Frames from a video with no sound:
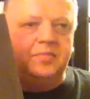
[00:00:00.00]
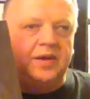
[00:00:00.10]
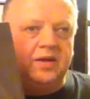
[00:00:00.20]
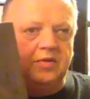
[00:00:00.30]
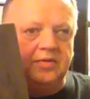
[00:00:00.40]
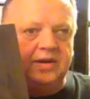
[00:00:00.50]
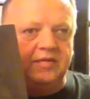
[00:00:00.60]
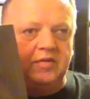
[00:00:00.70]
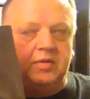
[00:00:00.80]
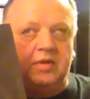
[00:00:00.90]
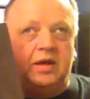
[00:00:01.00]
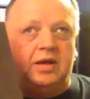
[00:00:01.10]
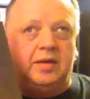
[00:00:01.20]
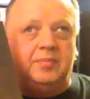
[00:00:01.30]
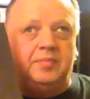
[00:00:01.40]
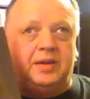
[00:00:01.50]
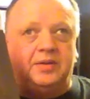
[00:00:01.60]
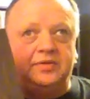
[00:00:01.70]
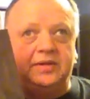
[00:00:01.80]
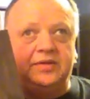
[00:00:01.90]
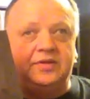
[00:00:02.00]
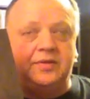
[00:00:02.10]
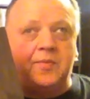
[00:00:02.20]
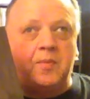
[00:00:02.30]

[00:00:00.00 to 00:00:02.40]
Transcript: Big Country never bettered this.